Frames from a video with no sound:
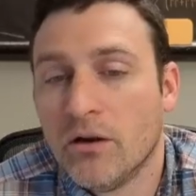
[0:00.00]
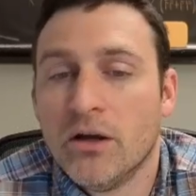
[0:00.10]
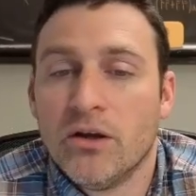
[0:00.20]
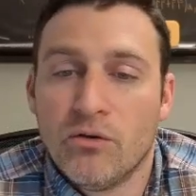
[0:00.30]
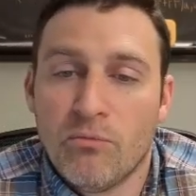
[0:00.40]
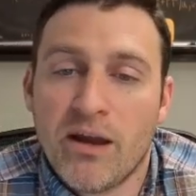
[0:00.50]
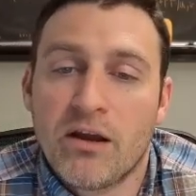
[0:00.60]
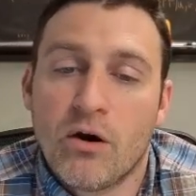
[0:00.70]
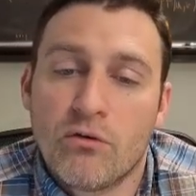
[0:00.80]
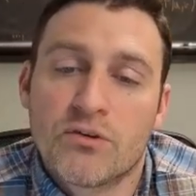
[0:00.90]
you might
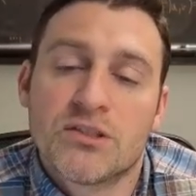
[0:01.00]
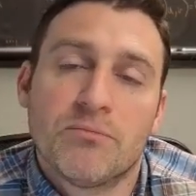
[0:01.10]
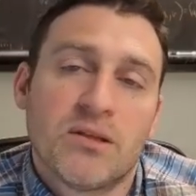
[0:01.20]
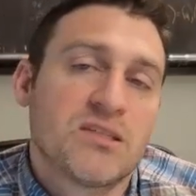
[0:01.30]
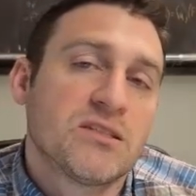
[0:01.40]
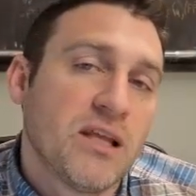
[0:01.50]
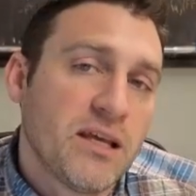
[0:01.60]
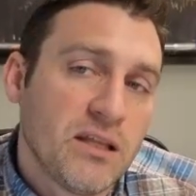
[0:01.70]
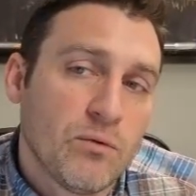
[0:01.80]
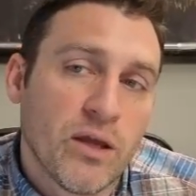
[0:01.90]
go for something
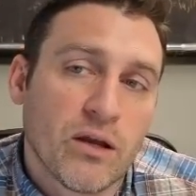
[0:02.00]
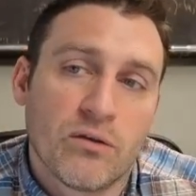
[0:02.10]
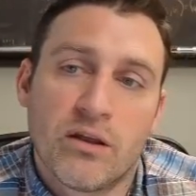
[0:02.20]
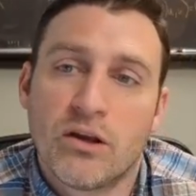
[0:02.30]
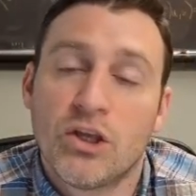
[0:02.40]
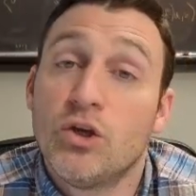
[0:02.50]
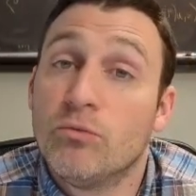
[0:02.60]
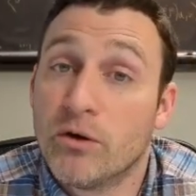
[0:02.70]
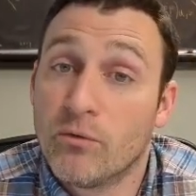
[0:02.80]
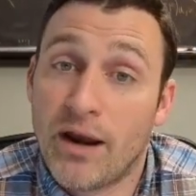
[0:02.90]
slightly weaker than a
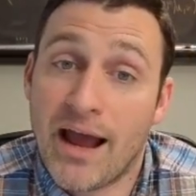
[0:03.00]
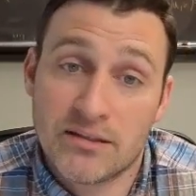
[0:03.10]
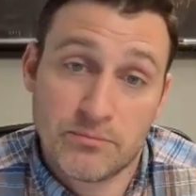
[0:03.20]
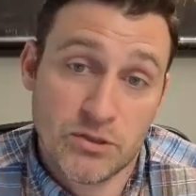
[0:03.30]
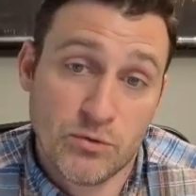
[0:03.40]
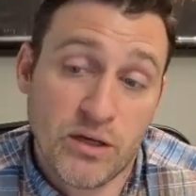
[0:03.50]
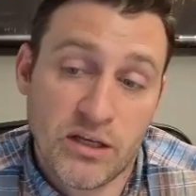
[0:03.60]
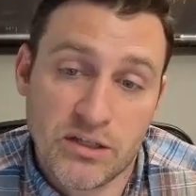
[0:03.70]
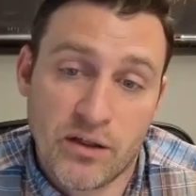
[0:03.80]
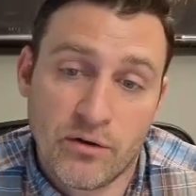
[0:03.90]
human would ask between
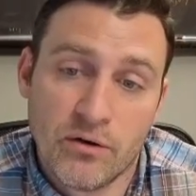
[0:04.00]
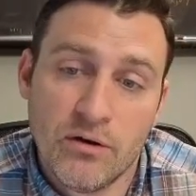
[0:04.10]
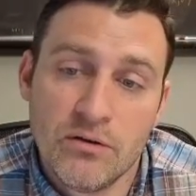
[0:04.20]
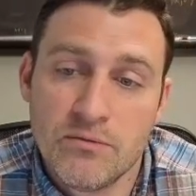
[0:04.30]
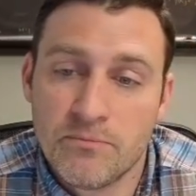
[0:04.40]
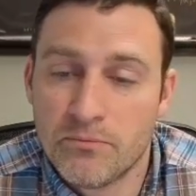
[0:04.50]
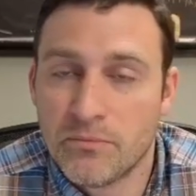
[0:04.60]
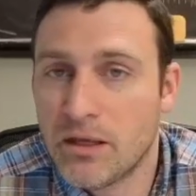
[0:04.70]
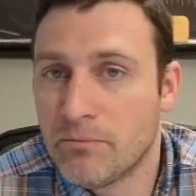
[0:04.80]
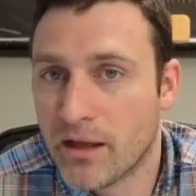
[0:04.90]
each other.
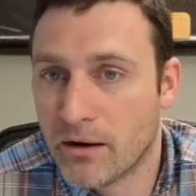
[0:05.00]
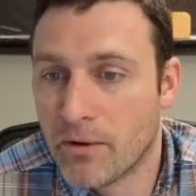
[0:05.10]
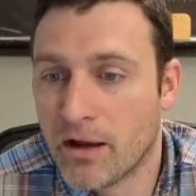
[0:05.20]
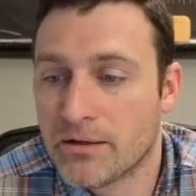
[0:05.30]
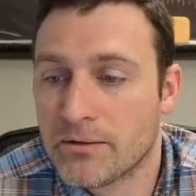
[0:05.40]
Keep that in mind.